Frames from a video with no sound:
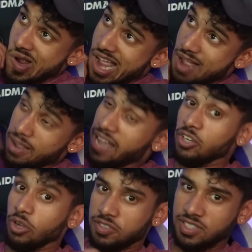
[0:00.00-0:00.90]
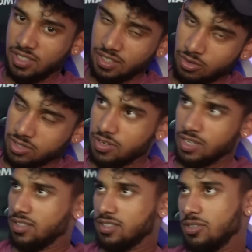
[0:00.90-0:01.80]
Uh, and UFC, no one's
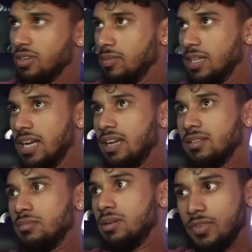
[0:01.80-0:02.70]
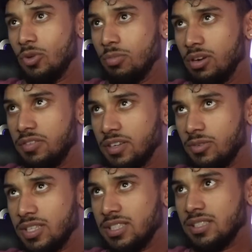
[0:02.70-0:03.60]
fucking destroying me there either, bro. Your boyfriend
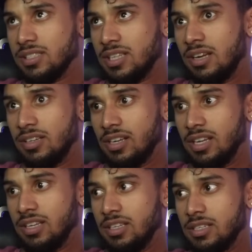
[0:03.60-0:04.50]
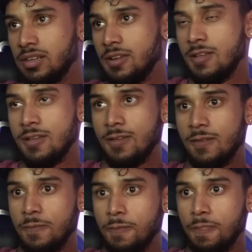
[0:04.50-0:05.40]
watching this now, no, ladies.
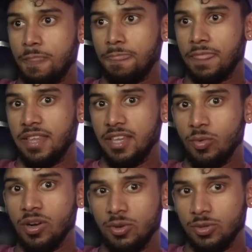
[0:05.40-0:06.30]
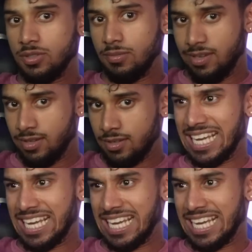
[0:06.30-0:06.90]
You will lose to me.